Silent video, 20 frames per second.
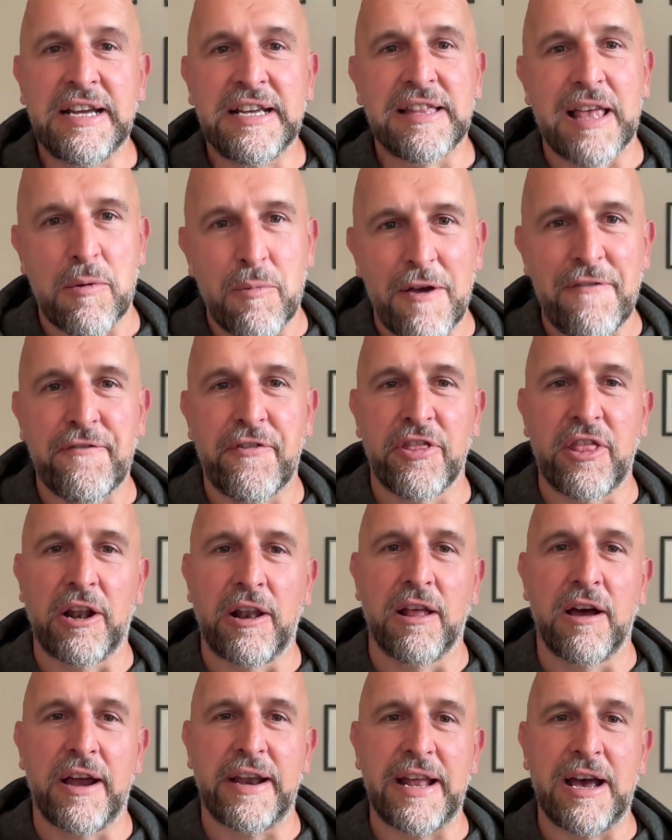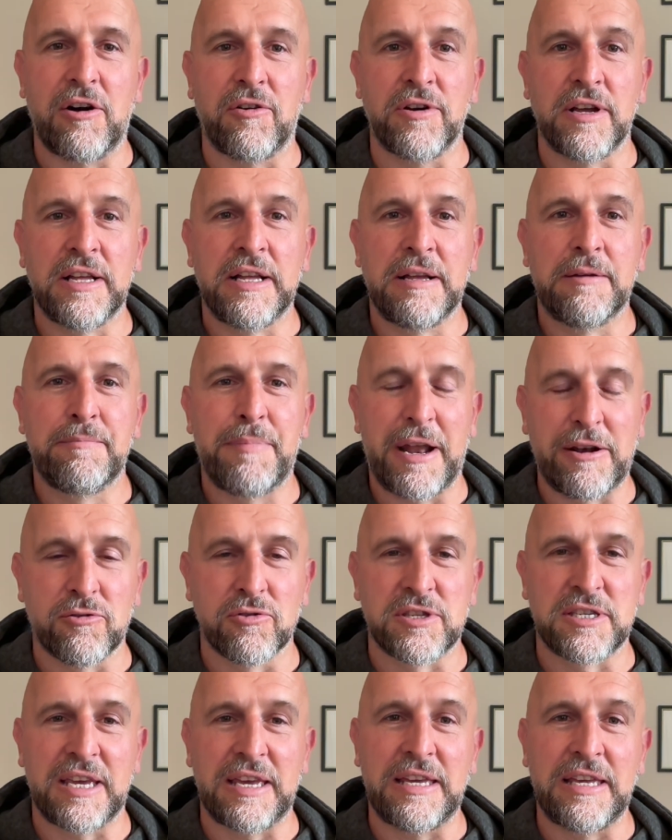They went for the line out
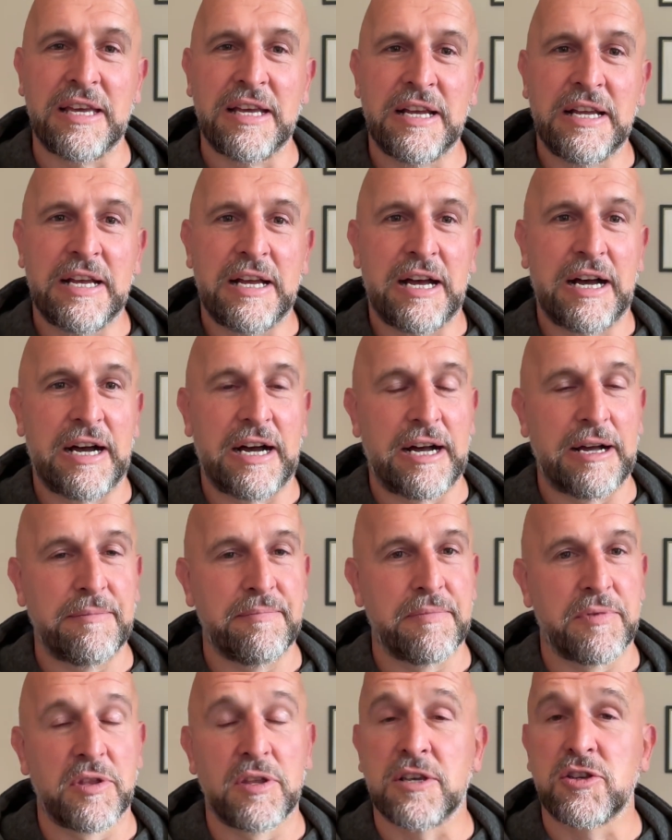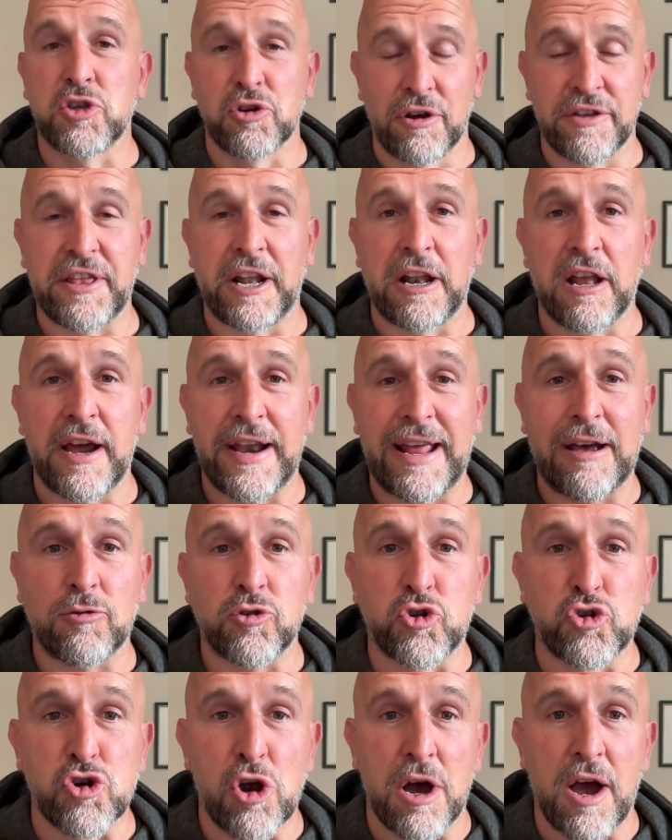penalty, the line
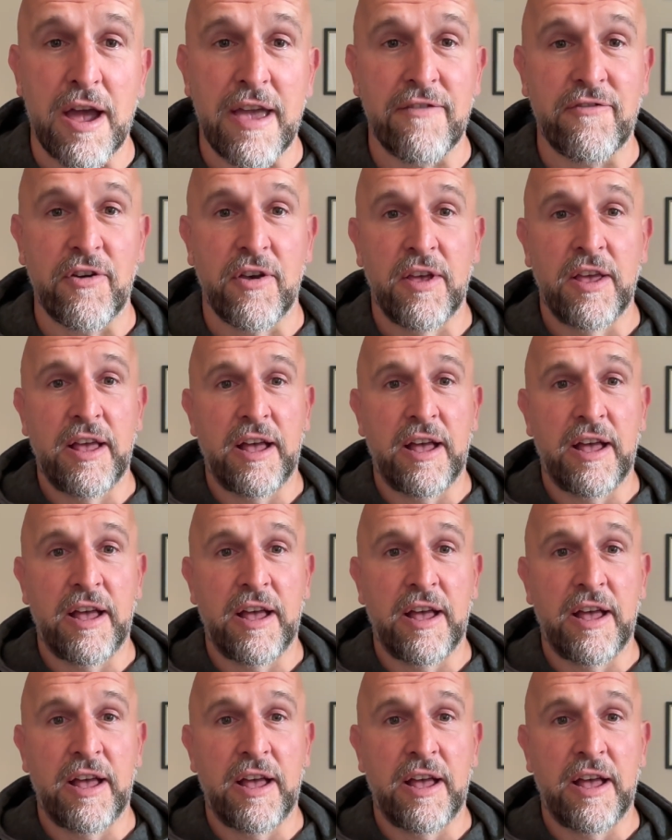out drive.